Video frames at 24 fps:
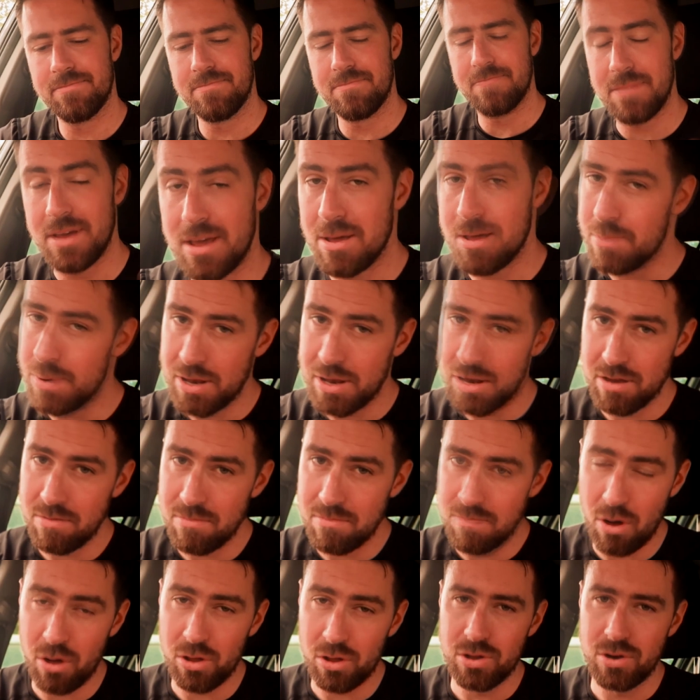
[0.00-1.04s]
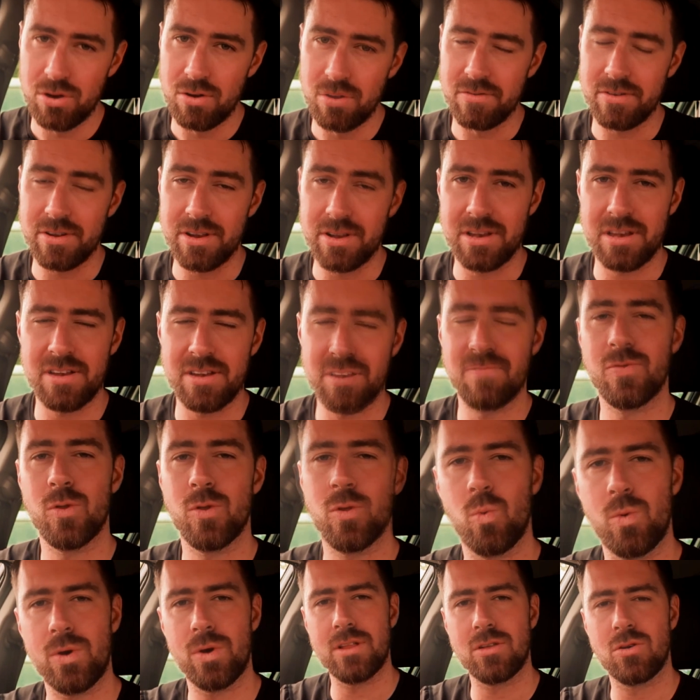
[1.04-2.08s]
maybe some more than others,
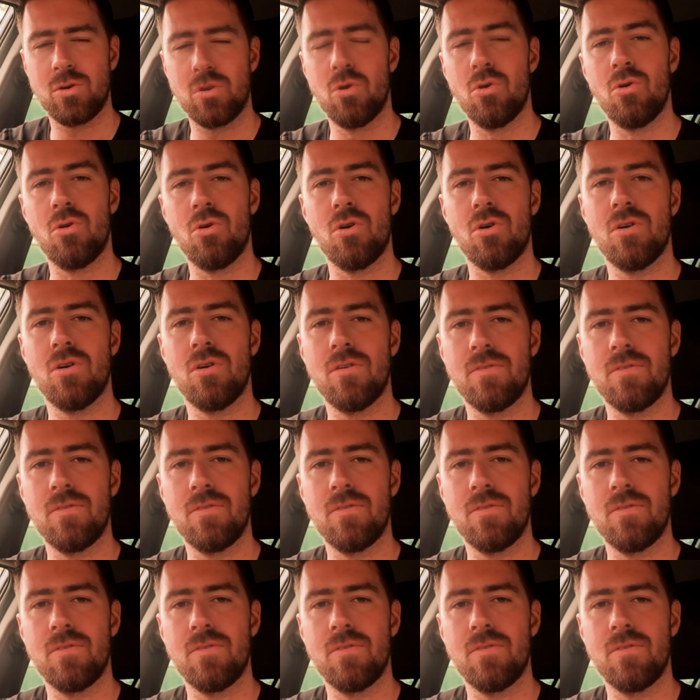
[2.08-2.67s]
will go